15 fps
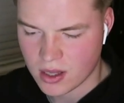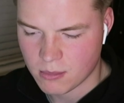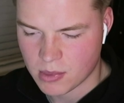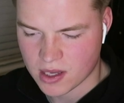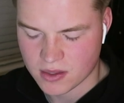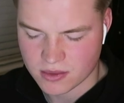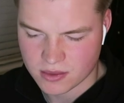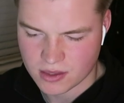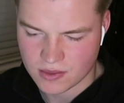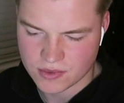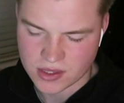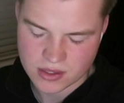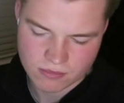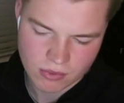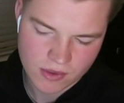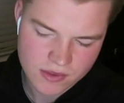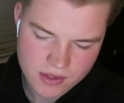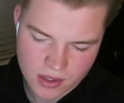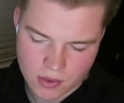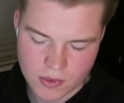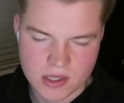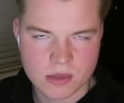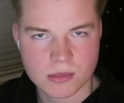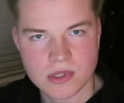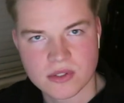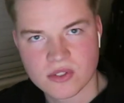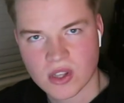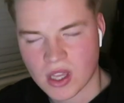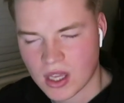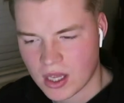because if she runs at
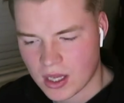Christmas,